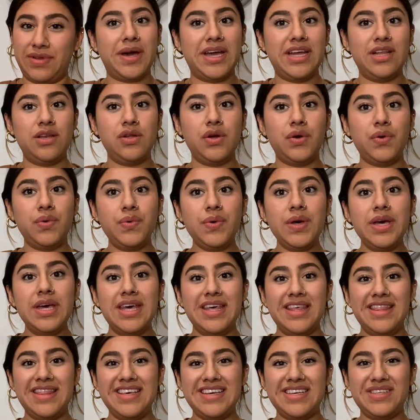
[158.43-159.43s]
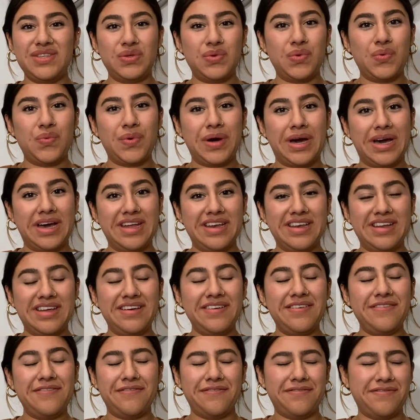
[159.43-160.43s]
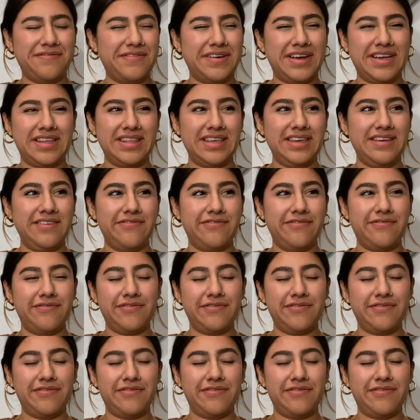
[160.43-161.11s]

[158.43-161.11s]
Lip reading: I know this one friendly